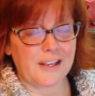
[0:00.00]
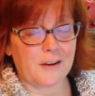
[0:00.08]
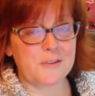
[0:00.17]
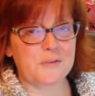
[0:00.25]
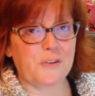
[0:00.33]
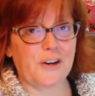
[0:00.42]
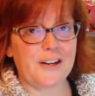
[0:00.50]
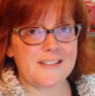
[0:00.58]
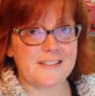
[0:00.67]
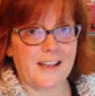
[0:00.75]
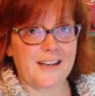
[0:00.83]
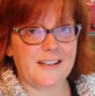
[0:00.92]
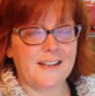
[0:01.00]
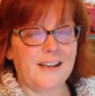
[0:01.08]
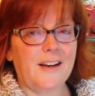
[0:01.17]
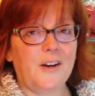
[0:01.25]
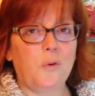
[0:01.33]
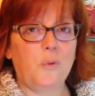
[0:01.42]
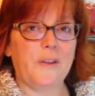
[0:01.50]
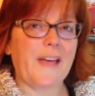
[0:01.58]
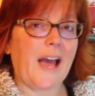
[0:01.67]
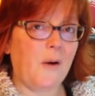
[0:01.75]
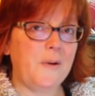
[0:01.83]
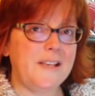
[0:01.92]
I was very excited with
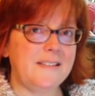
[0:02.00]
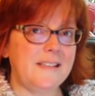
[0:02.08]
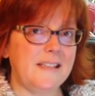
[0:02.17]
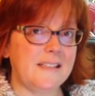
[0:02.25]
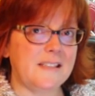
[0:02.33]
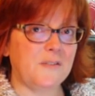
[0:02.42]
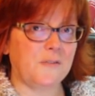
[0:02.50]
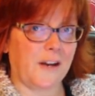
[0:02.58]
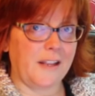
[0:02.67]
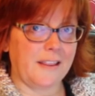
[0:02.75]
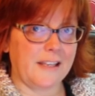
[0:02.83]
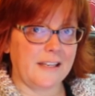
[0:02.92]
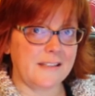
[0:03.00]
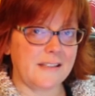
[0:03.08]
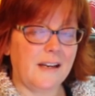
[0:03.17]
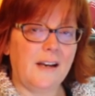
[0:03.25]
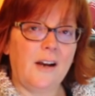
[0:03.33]
how easy it is to find things.